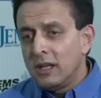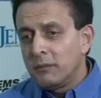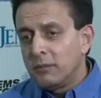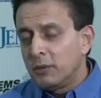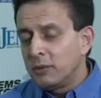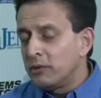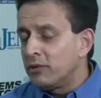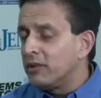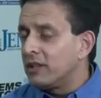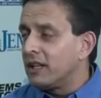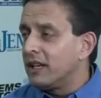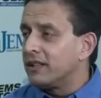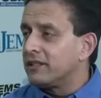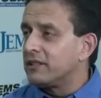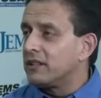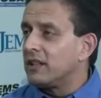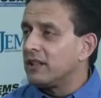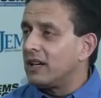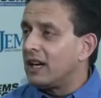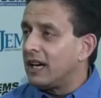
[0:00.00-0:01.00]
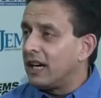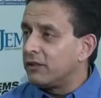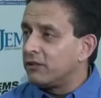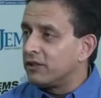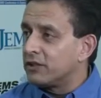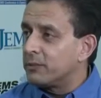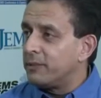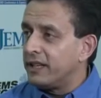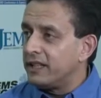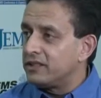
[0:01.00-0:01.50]
But we realized a lot of
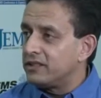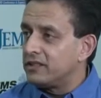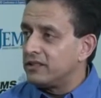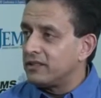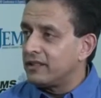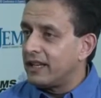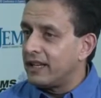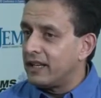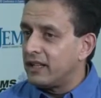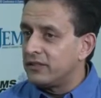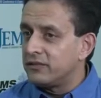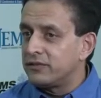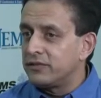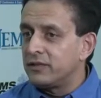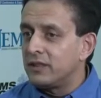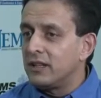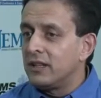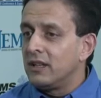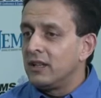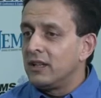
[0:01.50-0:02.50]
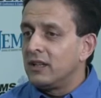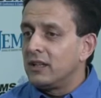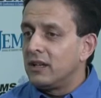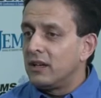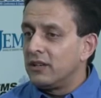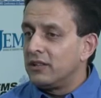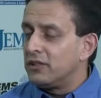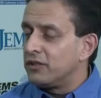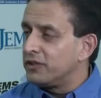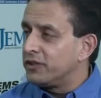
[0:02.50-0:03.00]
high-risk patients
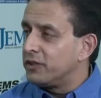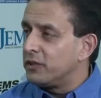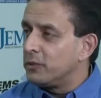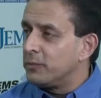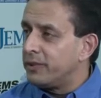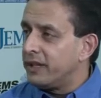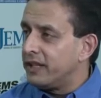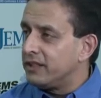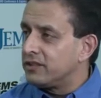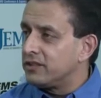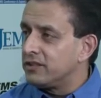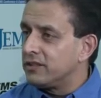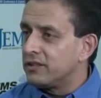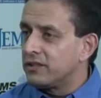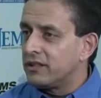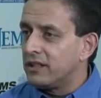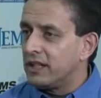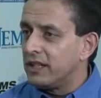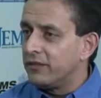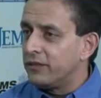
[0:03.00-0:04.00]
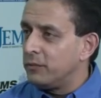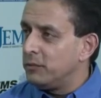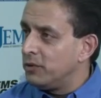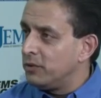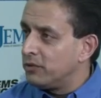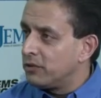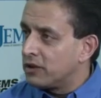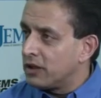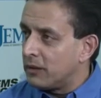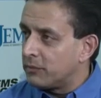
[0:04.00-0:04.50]
are nursing home patients. They have
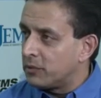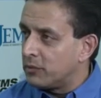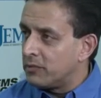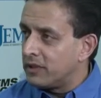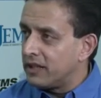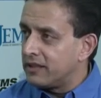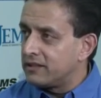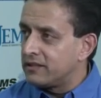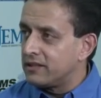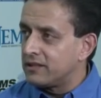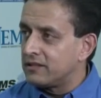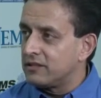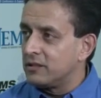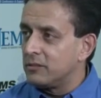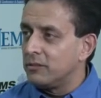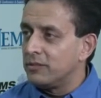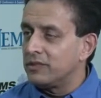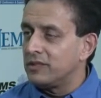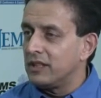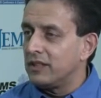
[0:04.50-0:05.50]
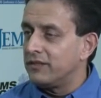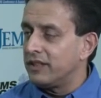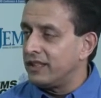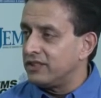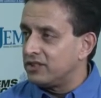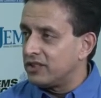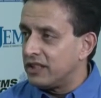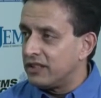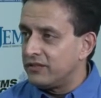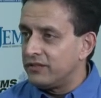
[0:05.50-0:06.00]
immune-compromised systems. They have
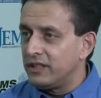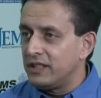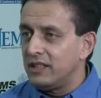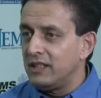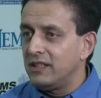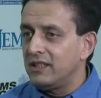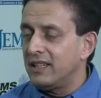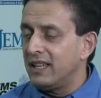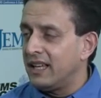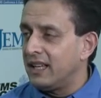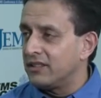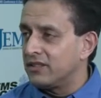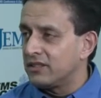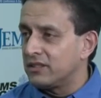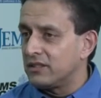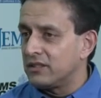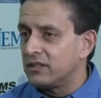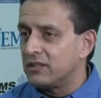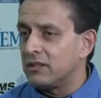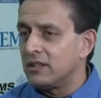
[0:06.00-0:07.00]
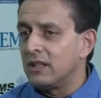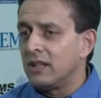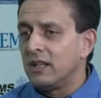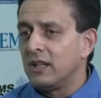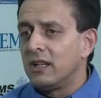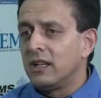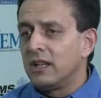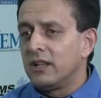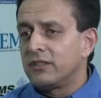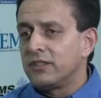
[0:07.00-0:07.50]
HIV, cancer.
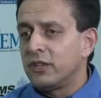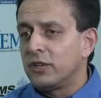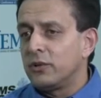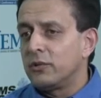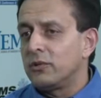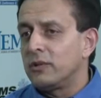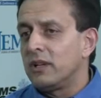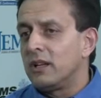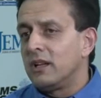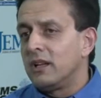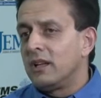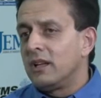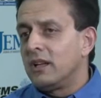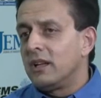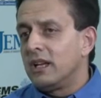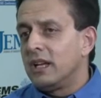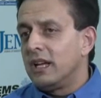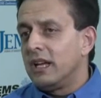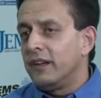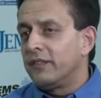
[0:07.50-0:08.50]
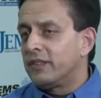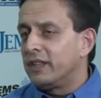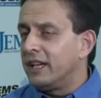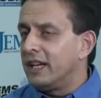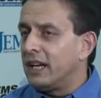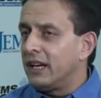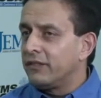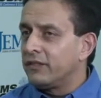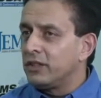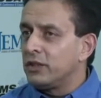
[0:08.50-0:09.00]
So if they
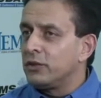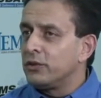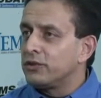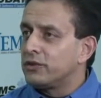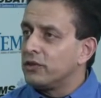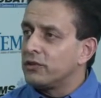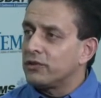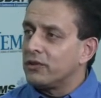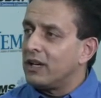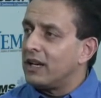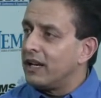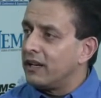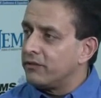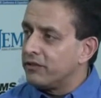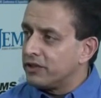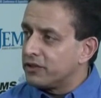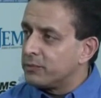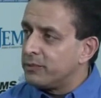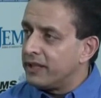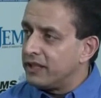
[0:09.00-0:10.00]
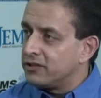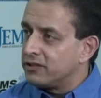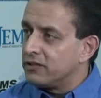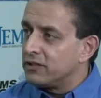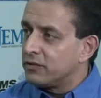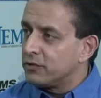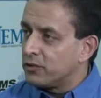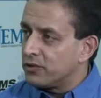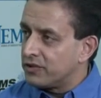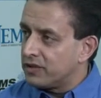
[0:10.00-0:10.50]
have those are high-risk
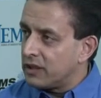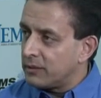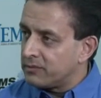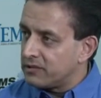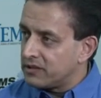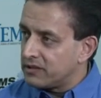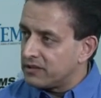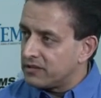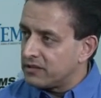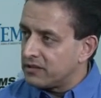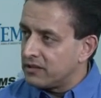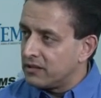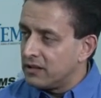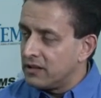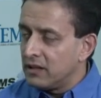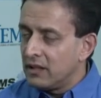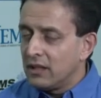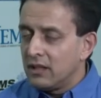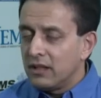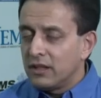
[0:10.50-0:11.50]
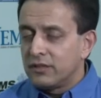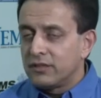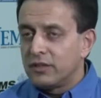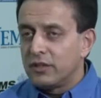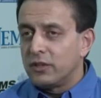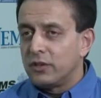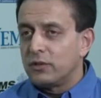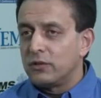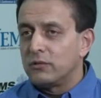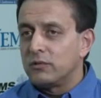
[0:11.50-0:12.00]
patients for sepsis.
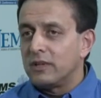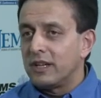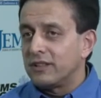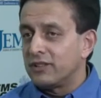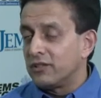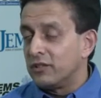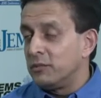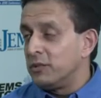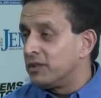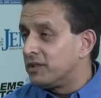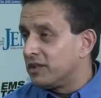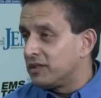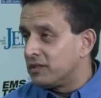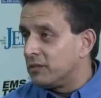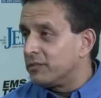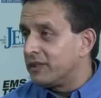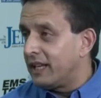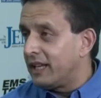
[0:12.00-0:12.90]
So as their immune system